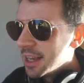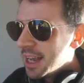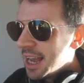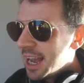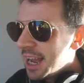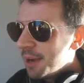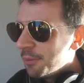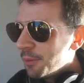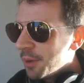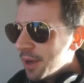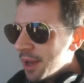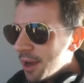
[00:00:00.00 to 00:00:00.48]

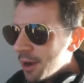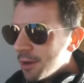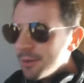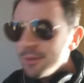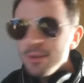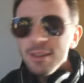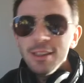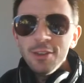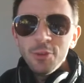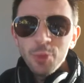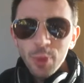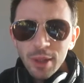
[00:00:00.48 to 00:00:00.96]
and we're
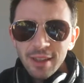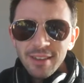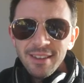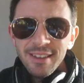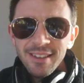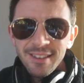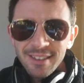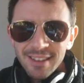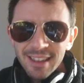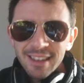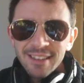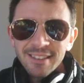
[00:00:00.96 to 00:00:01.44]
only
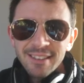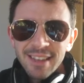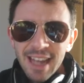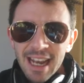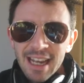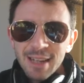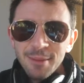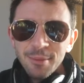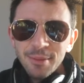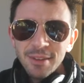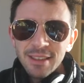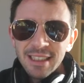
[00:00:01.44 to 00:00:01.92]
26
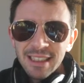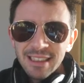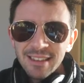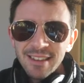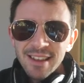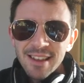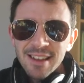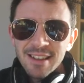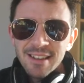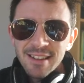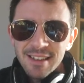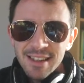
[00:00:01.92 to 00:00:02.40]
games into
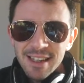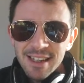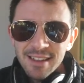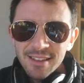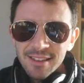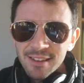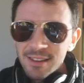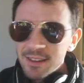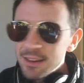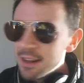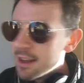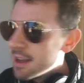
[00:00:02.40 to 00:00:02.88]
the
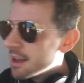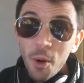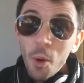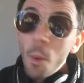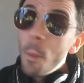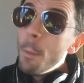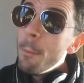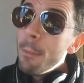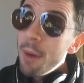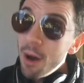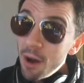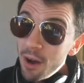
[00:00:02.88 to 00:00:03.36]
season.
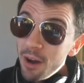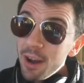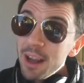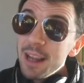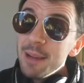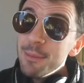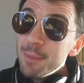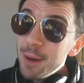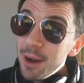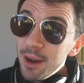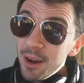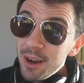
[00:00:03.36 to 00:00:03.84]
My,
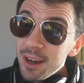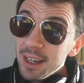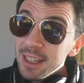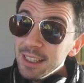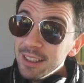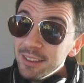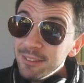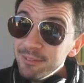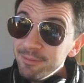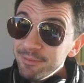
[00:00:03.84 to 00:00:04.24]
my.